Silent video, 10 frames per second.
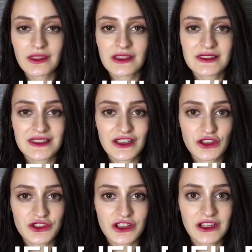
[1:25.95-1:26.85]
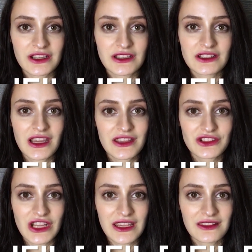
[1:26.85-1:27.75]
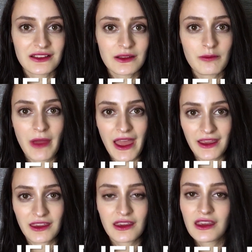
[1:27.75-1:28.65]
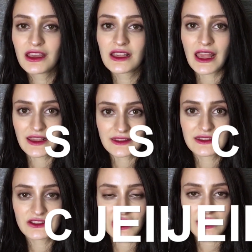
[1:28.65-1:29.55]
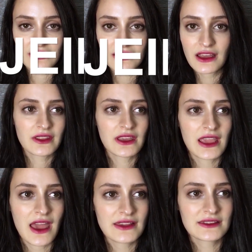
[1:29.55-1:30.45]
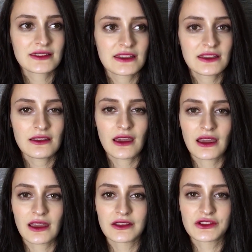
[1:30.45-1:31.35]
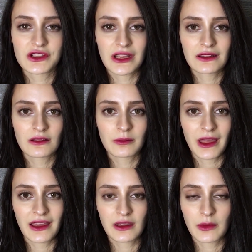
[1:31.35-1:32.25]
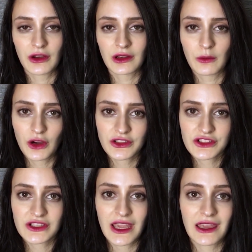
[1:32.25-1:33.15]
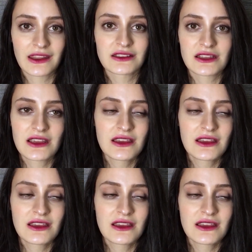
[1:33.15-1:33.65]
the Standard Chartered Jail Bank, SCJil. The SC and Jail Bank apparently merged, and